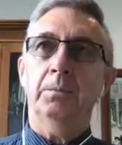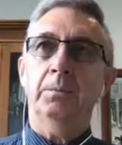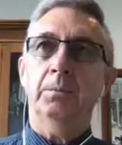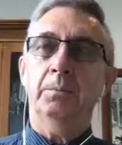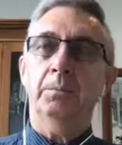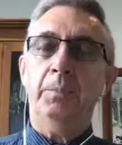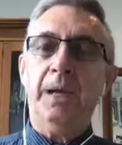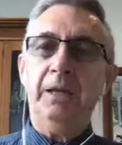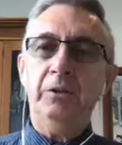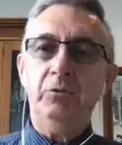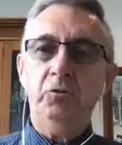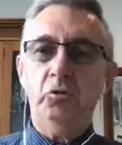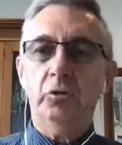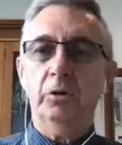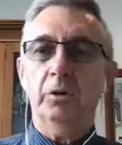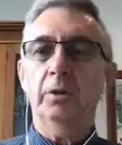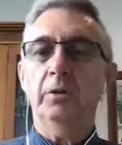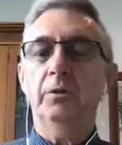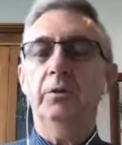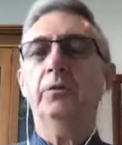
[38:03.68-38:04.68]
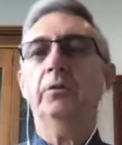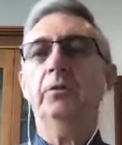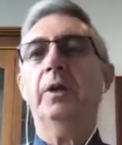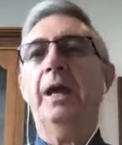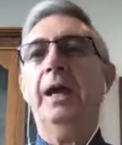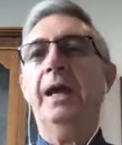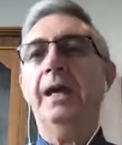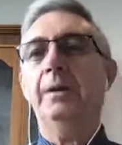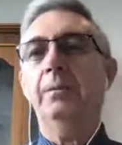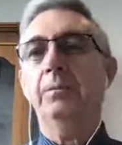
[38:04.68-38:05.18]
pensioners
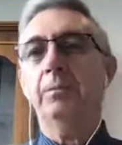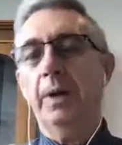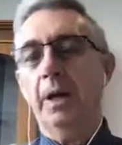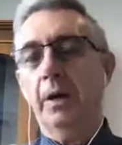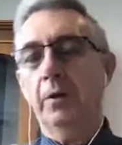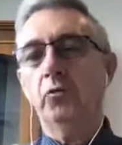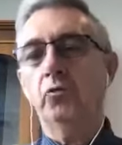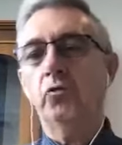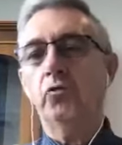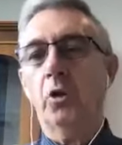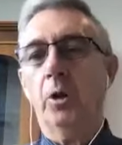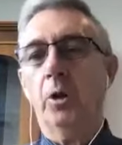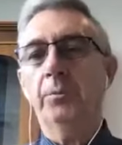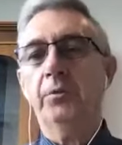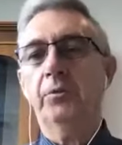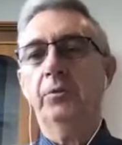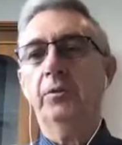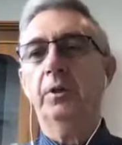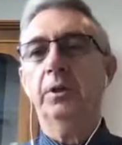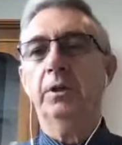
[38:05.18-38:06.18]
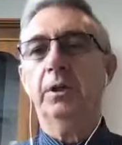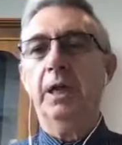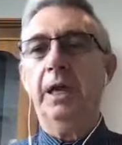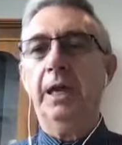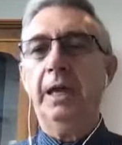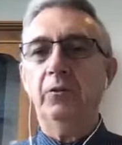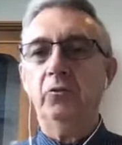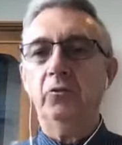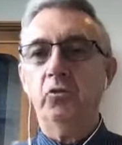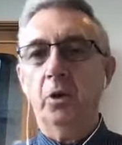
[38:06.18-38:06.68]
and both job seeker
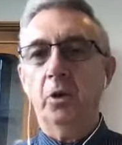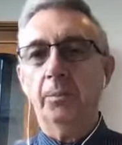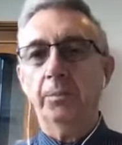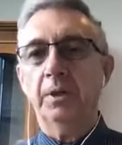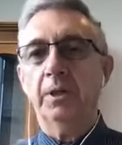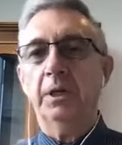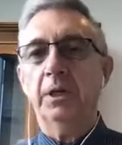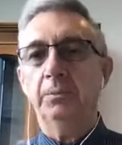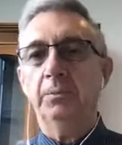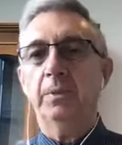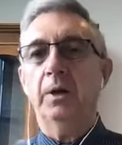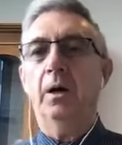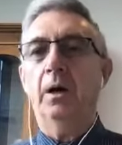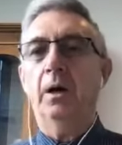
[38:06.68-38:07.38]
and JobKeeper.